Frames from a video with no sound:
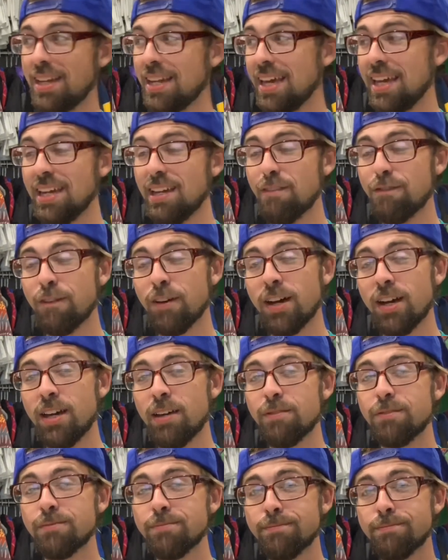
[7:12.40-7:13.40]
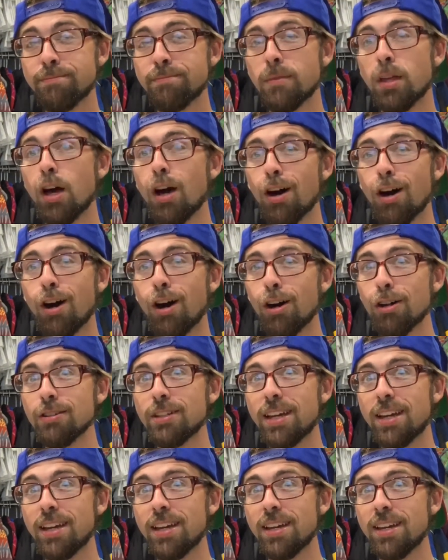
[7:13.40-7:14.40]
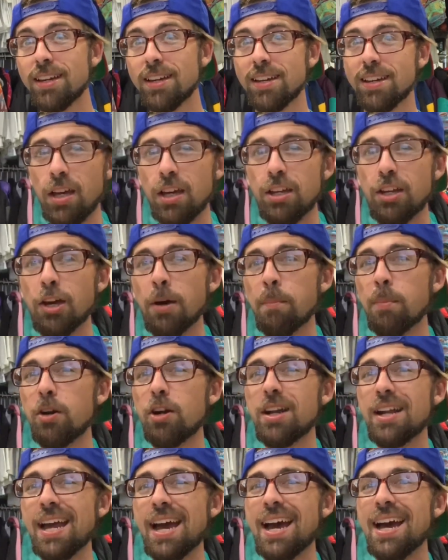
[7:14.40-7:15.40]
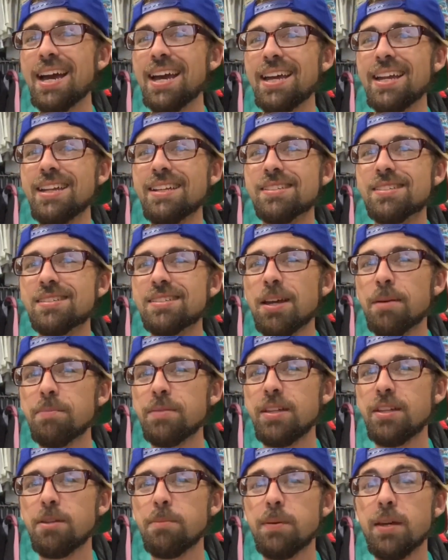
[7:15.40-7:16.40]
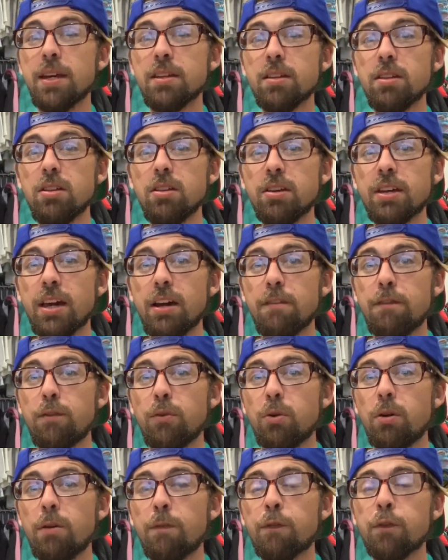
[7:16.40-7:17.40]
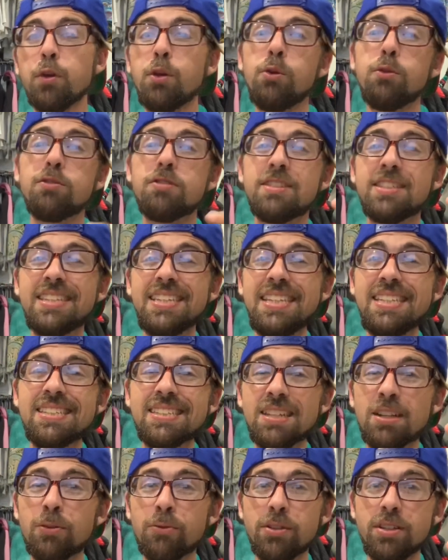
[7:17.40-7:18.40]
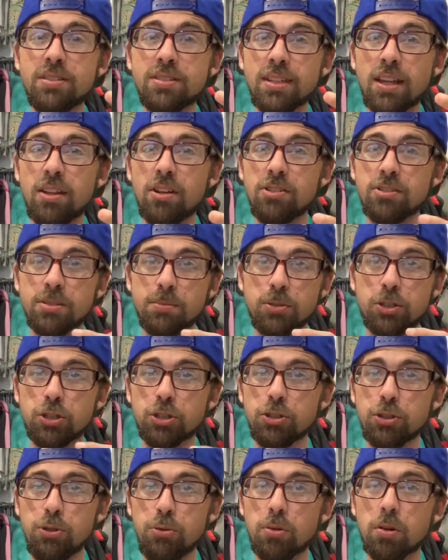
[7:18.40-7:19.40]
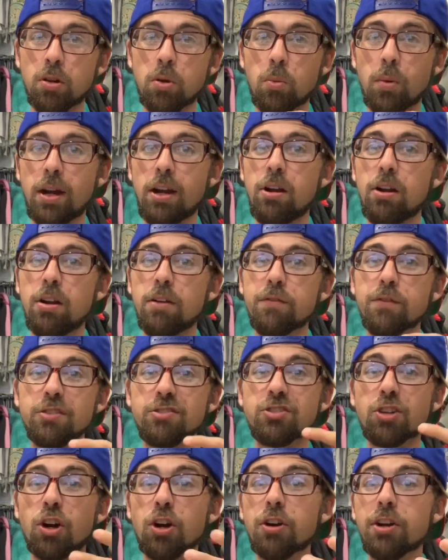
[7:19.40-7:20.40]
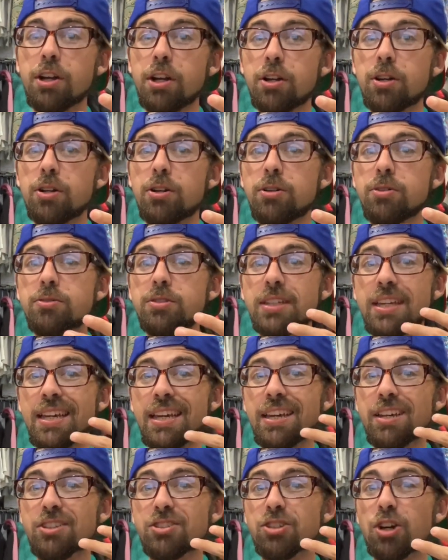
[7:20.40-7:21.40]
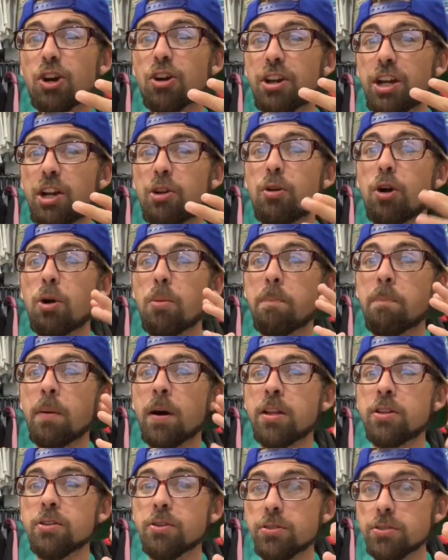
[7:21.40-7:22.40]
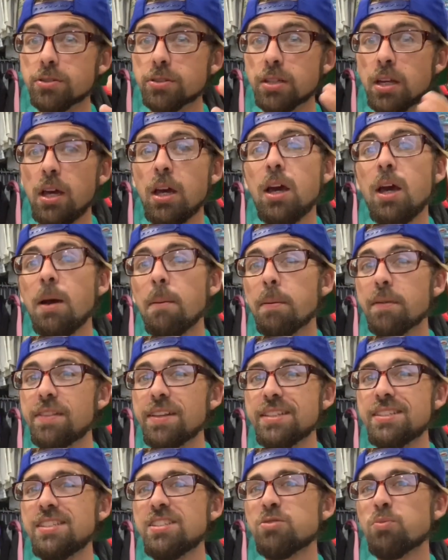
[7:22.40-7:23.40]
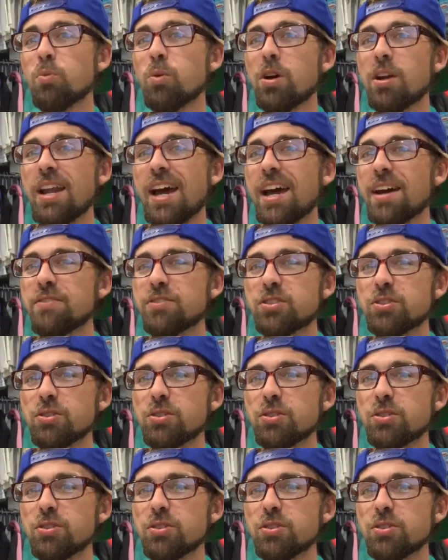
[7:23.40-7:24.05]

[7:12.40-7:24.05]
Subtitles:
into 85 all day. Number 9 is something to be on the lookout for you seasoned resellers. I'm sure you are aware of Guitar Heroes and Guitar Hero bundles, but this is one I've